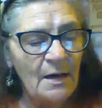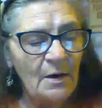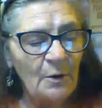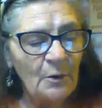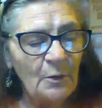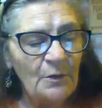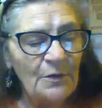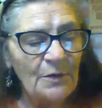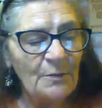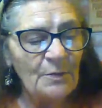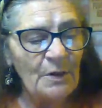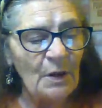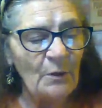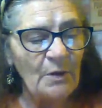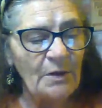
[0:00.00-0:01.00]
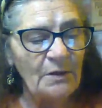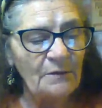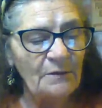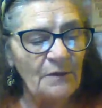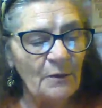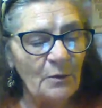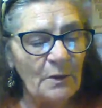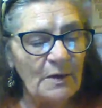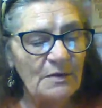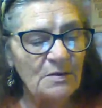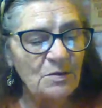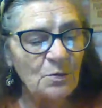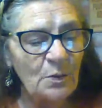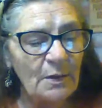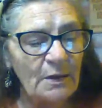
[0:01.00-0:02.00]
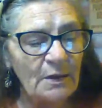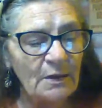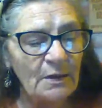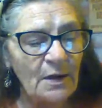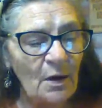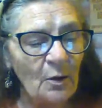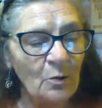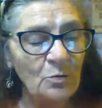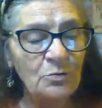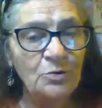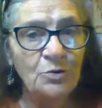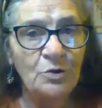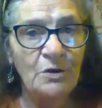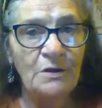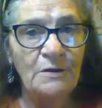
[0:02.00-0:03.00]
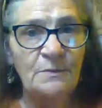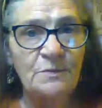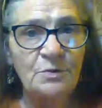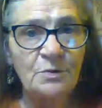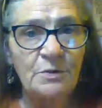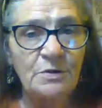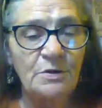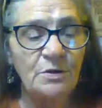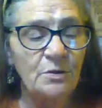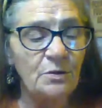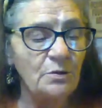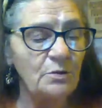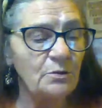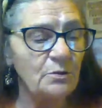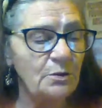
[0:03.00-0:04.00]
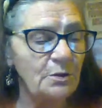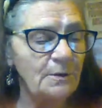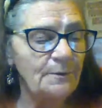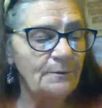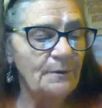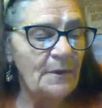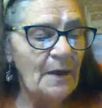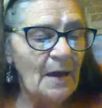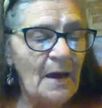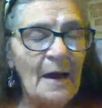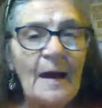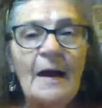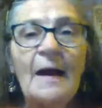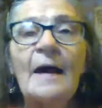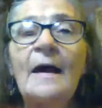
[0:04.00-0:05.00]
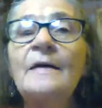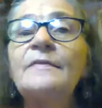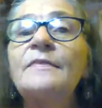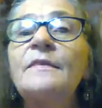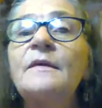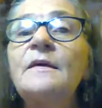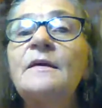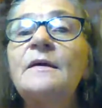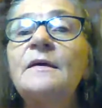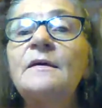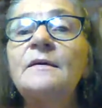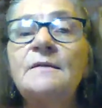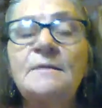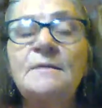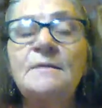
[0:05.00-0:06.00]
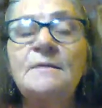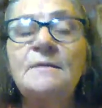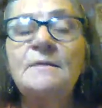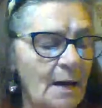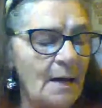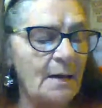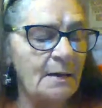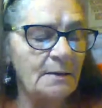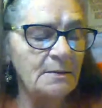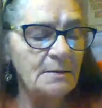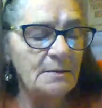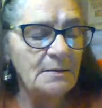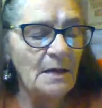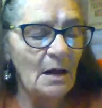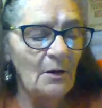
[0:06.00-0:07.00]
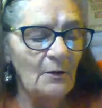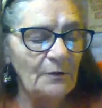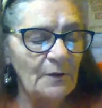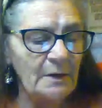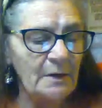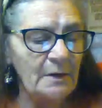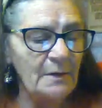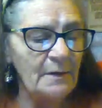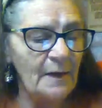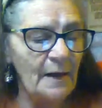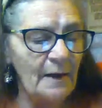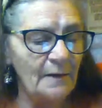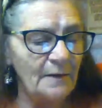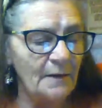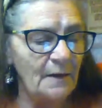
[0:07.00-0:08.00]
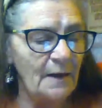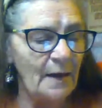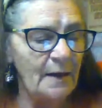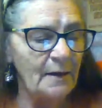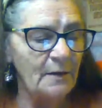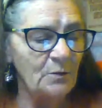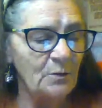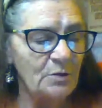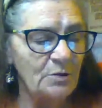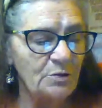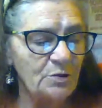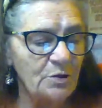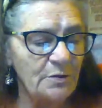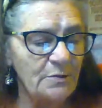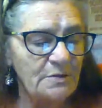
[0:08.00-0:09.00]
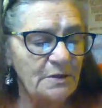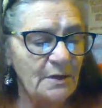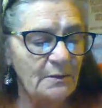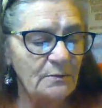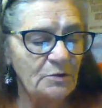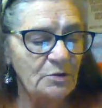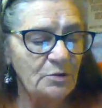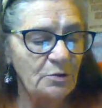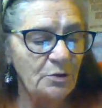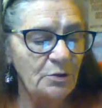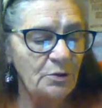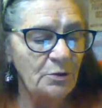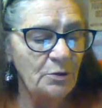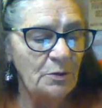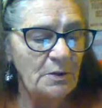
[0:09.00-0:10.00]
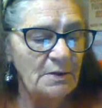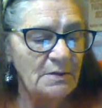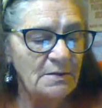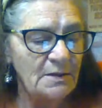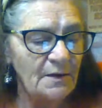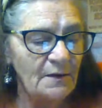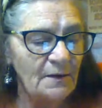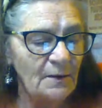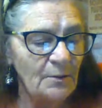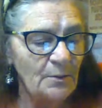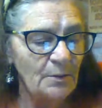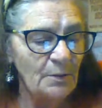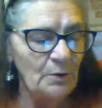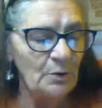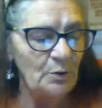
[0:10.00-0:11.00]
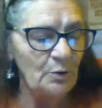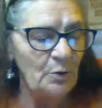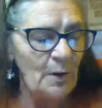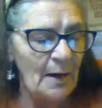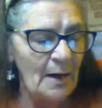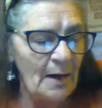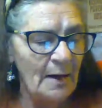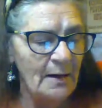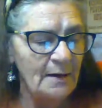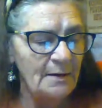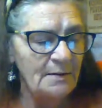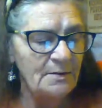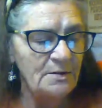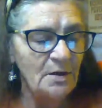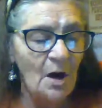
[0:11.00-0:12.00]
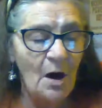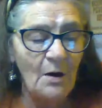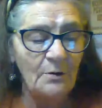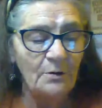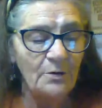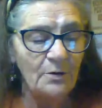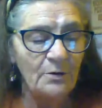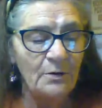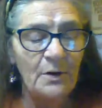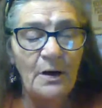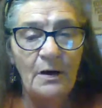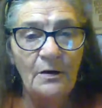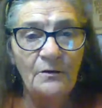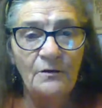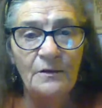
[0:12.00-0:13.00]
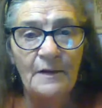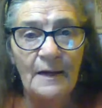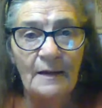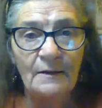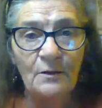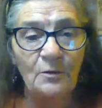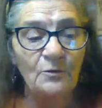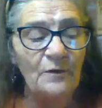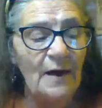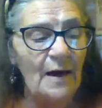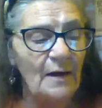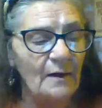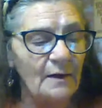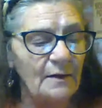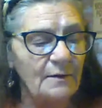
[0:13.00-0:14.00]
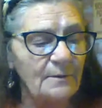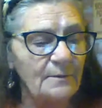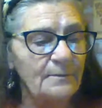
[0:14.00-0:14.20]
With the blowing of the west wind, old dreams returned. "I think," said Anne softly, "that the land where dreams come true is in the blue haze yonder over that little valley."